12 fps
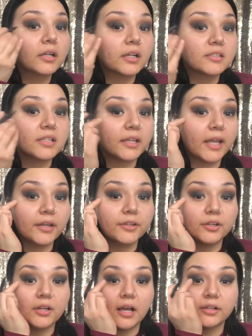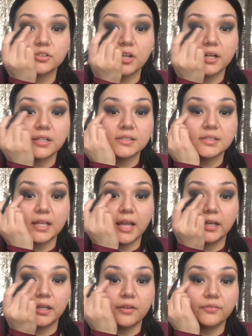Because again, you're not trying to see
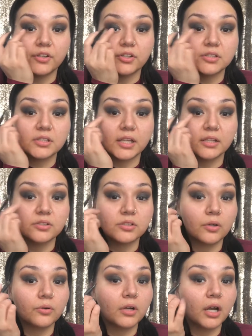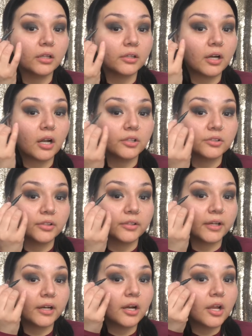any of your skin tone color under
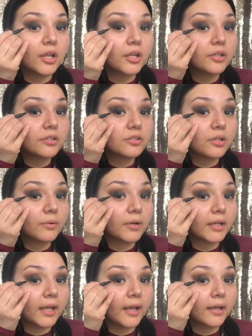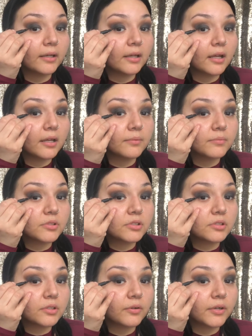there. So again, I'm
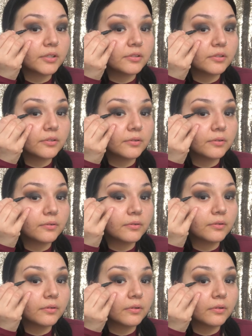just going to